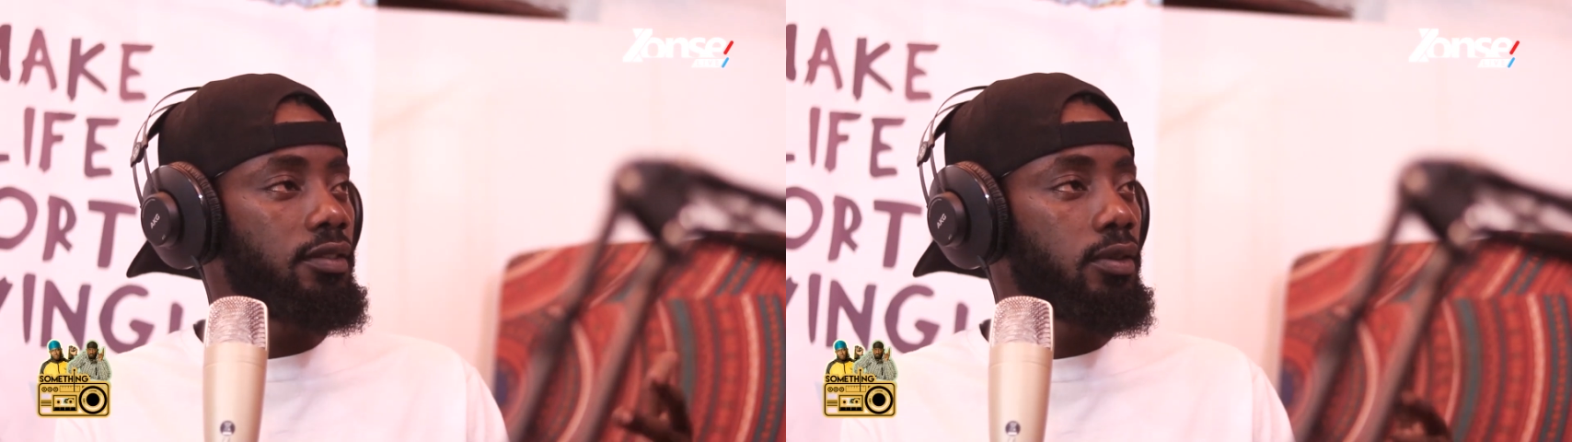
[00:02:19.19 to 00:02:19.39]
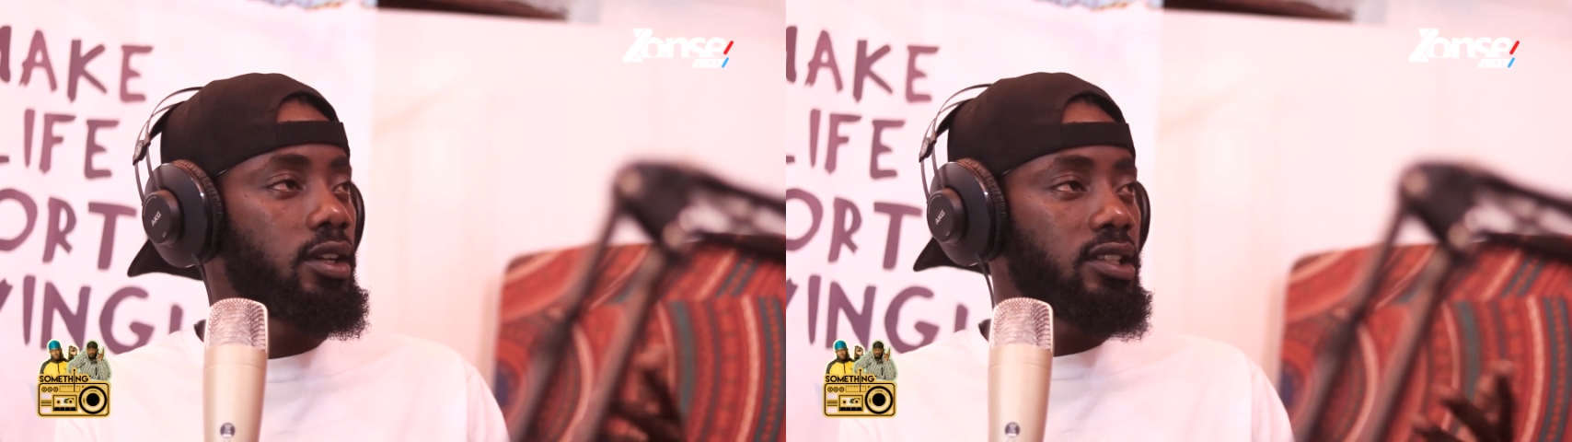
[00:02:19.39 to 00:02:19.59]

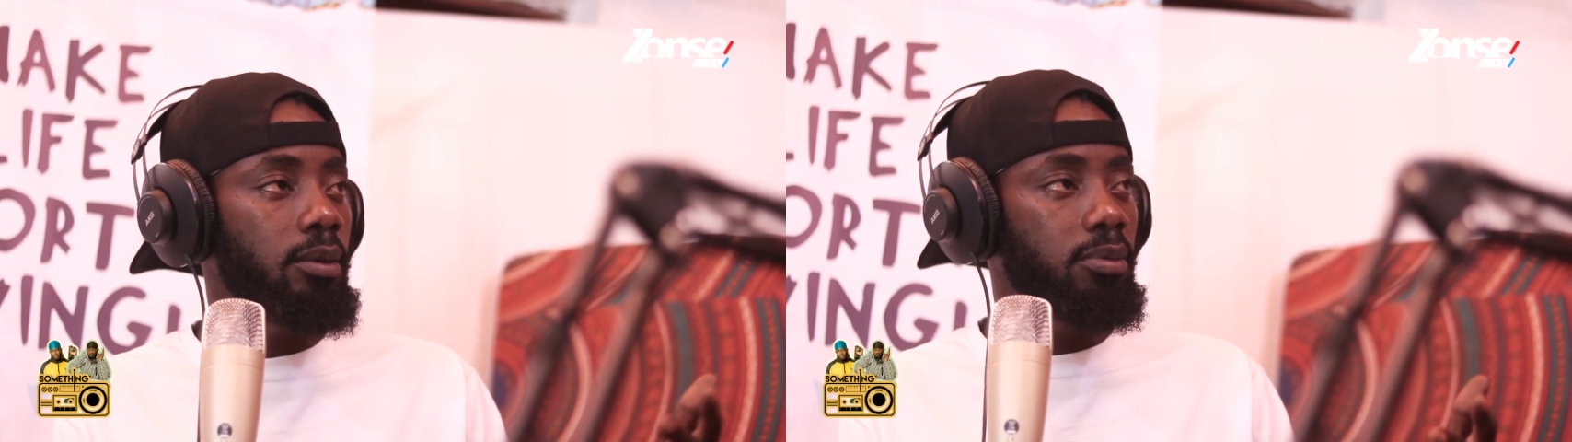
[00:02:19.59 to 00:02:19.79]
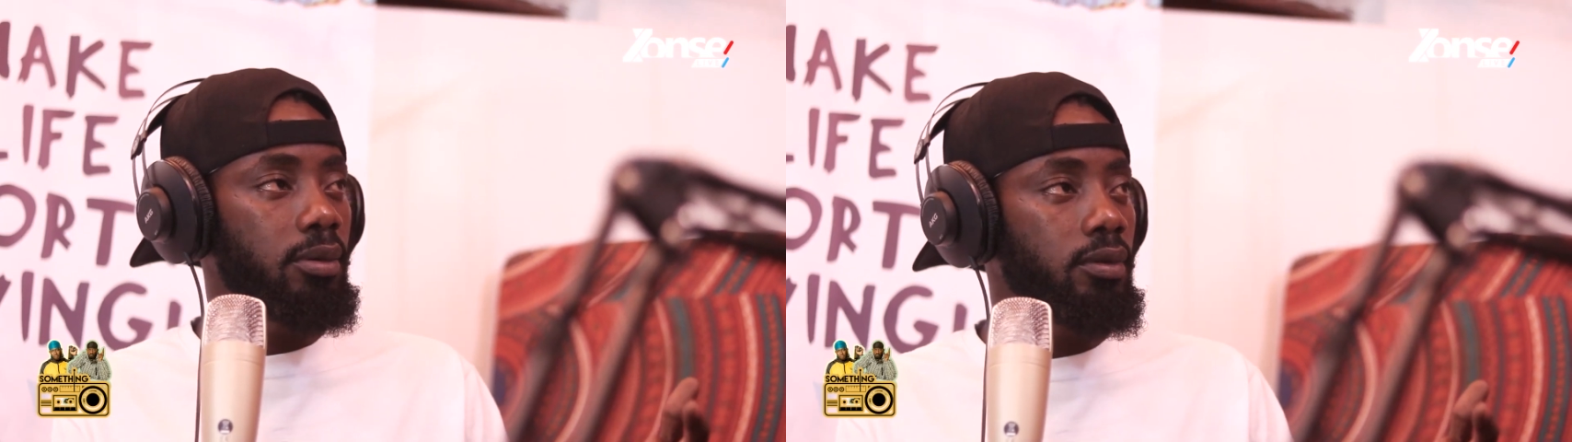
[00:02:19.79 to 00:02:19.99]
for
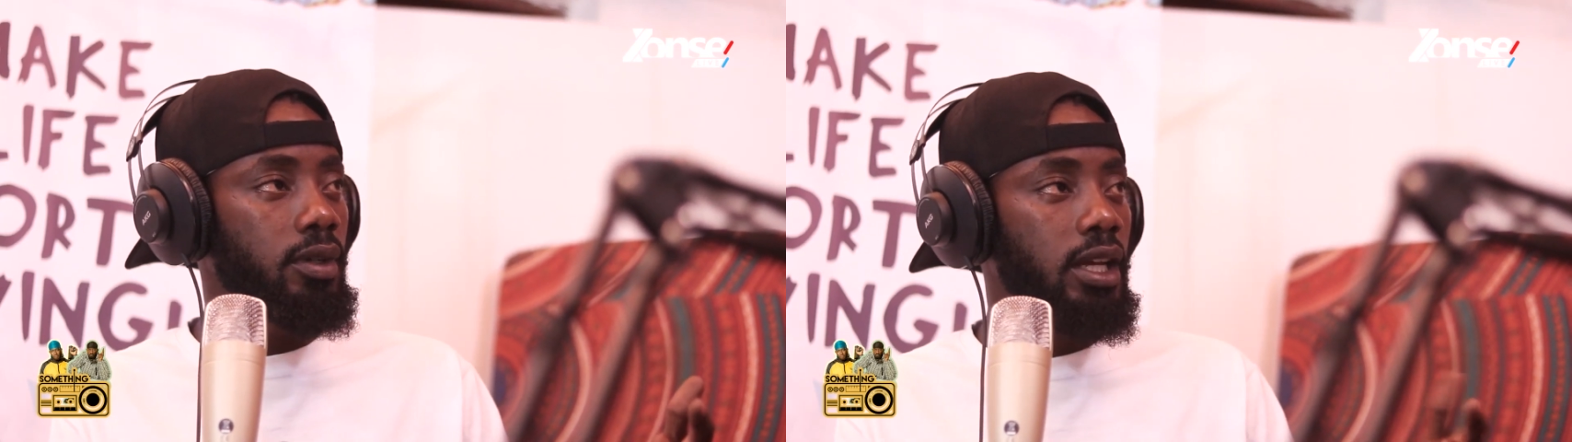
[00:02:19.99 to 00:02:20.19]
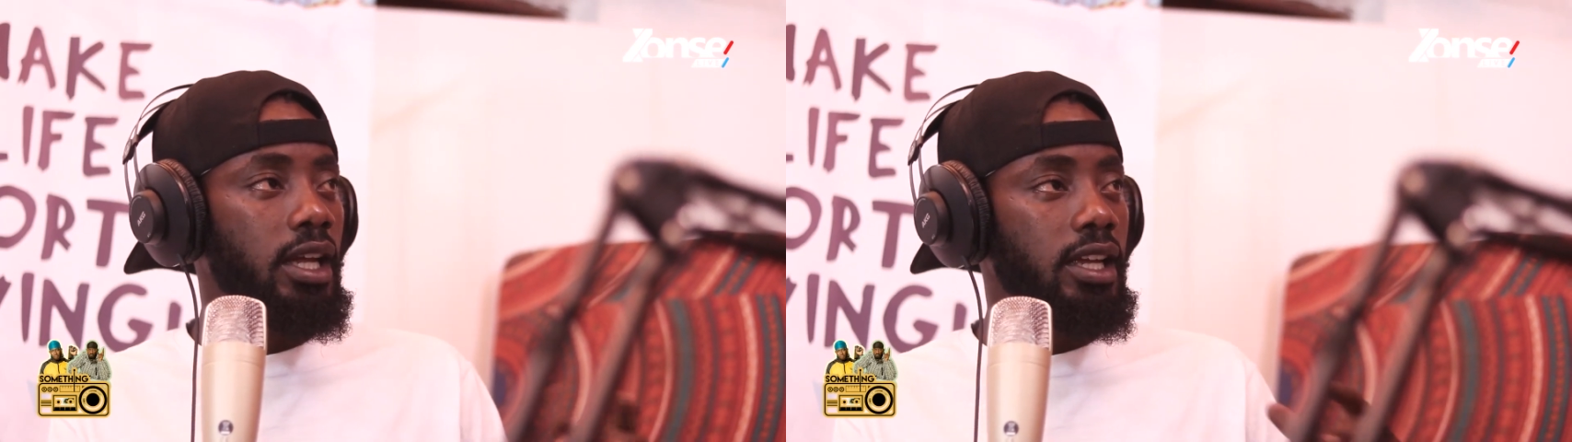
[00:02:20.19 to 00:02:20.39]
example,
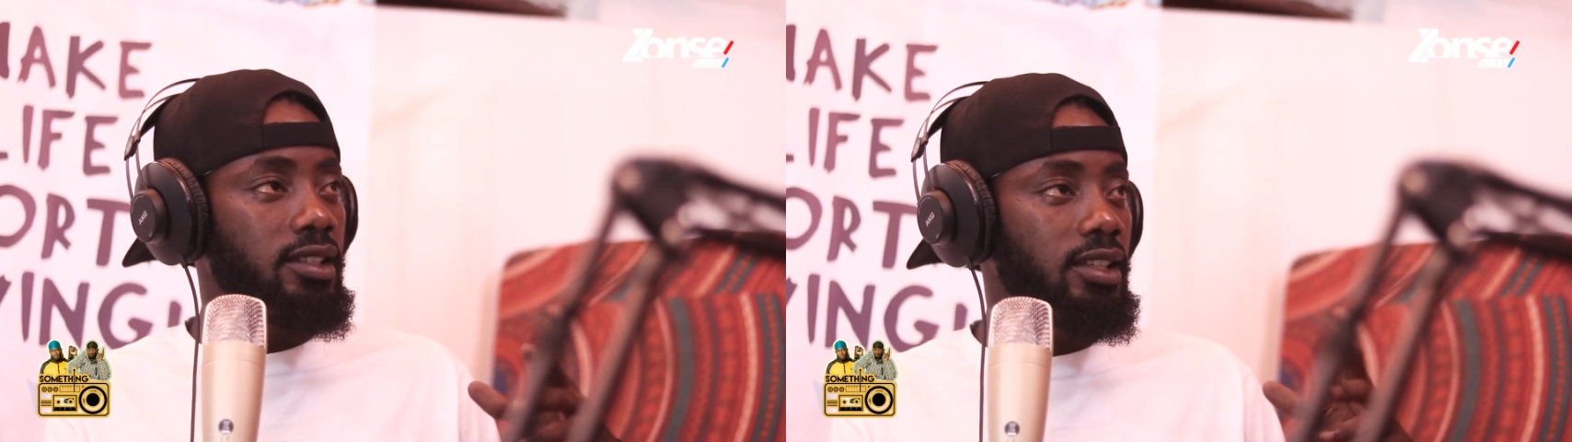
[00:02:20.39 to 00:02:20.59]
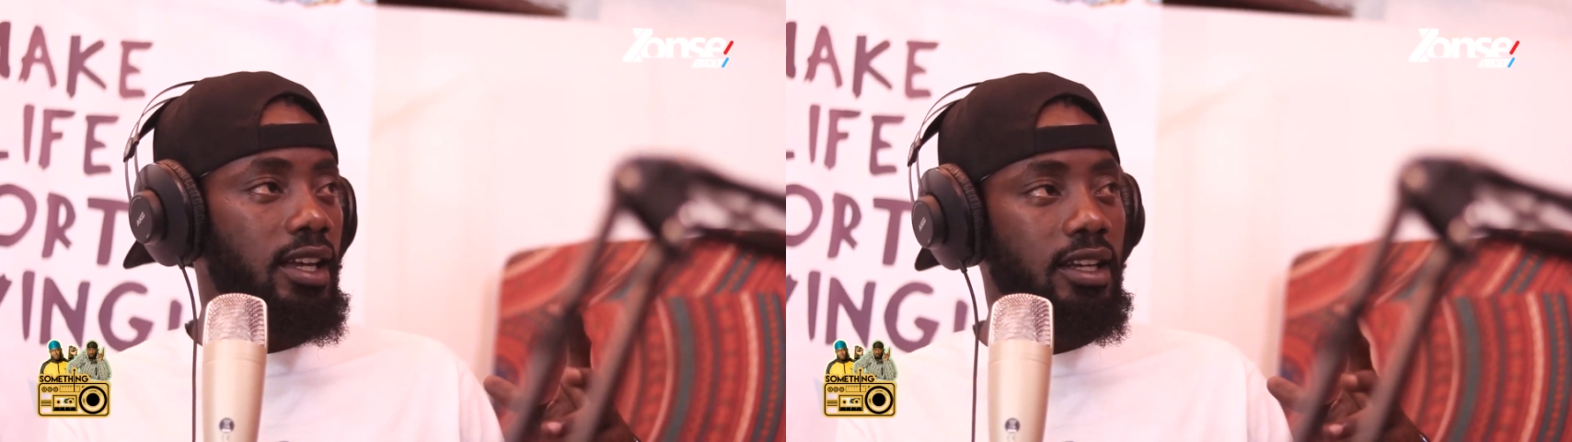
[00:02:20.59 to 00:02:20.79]

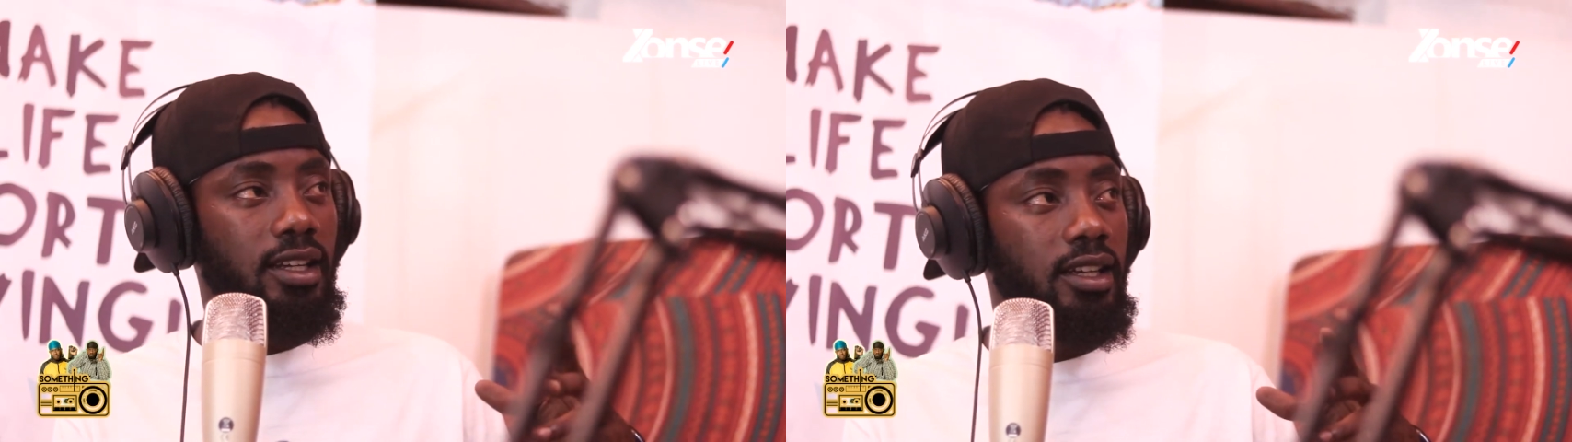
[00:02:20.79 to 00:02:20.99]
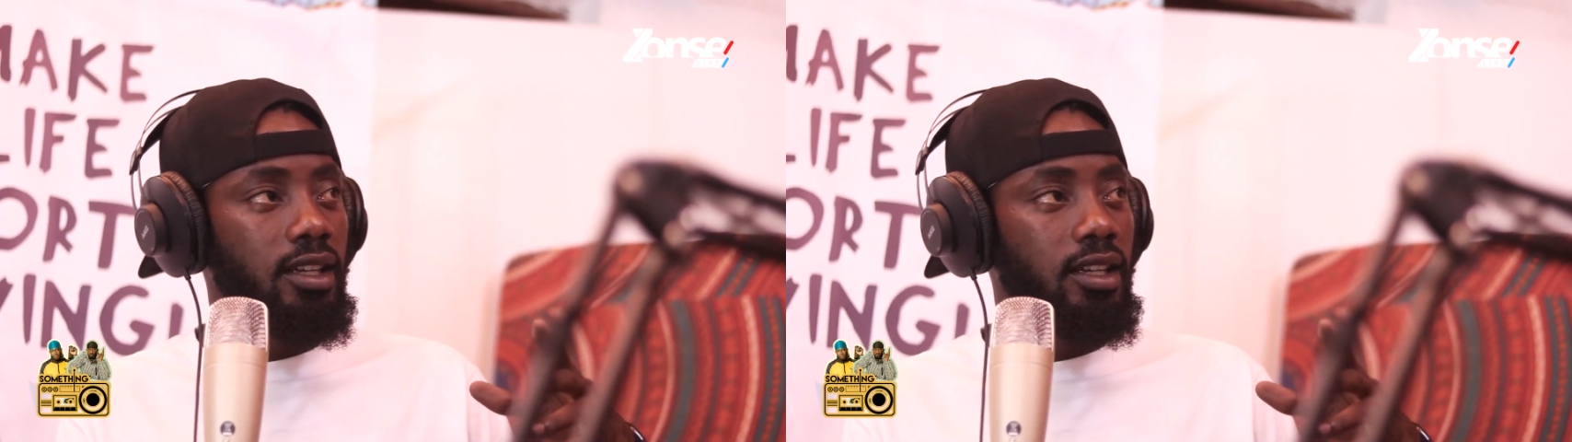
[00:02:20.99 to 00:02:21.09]
is that